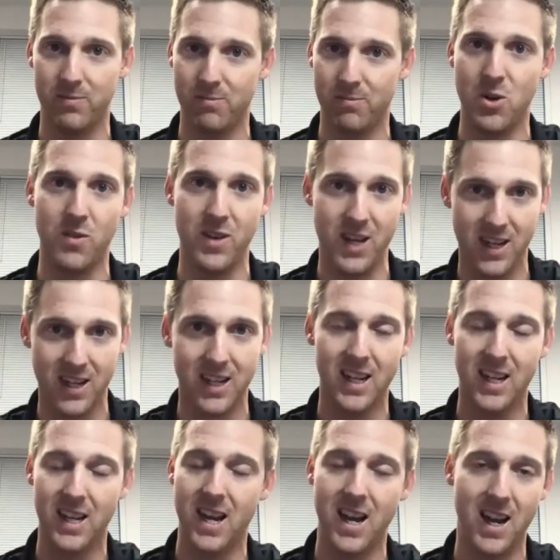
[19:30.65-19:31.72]
moving
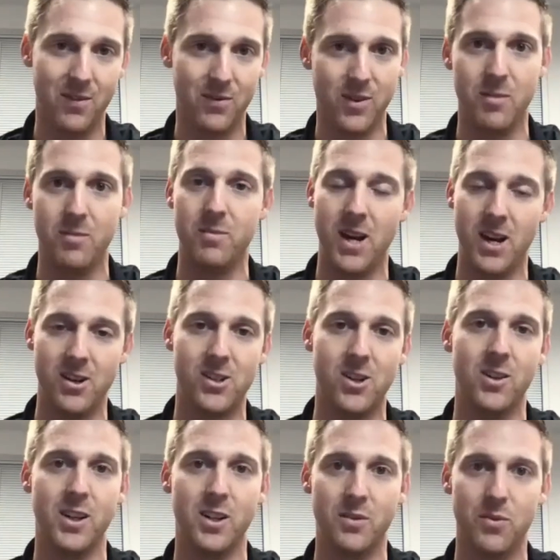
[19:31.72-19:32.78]
uh, from
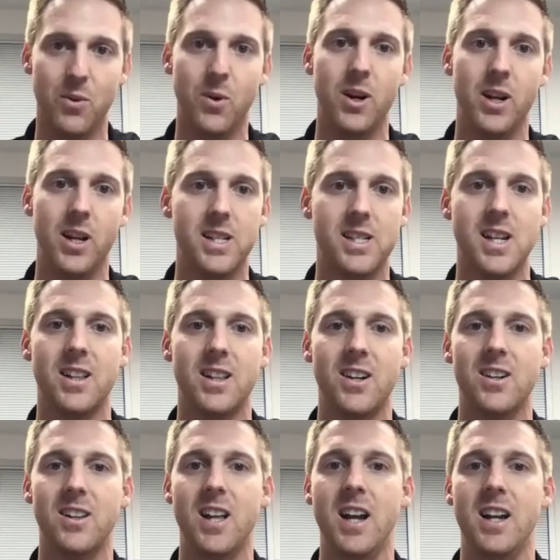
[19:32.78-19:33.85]
Arizona to Florida to South
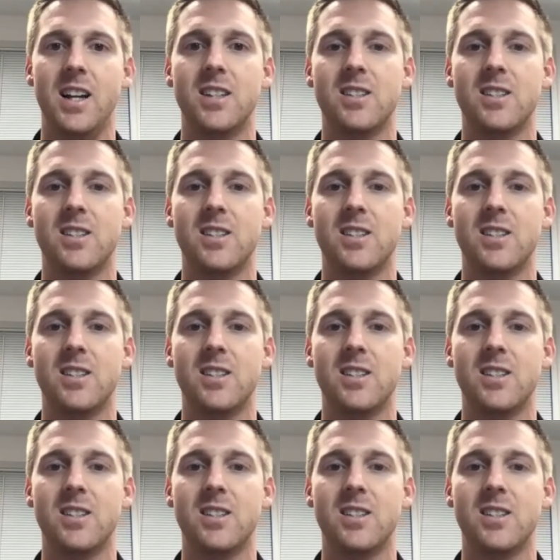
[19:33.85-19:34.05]
Carolina.